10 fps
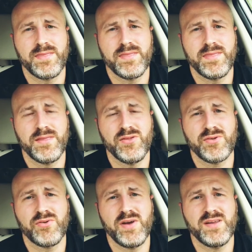The
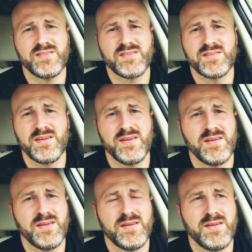greatest
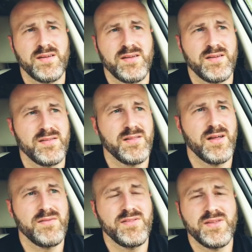
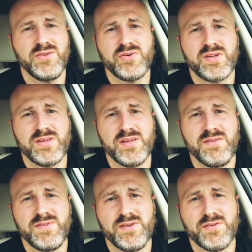love that you can
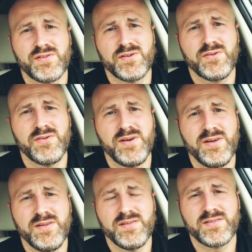give to your children
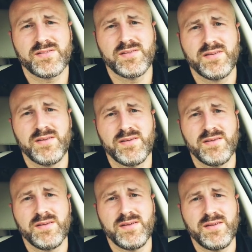is
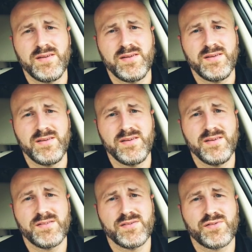
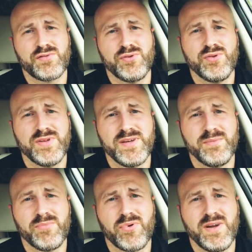to truly
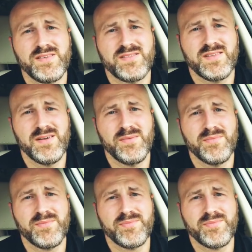embrace them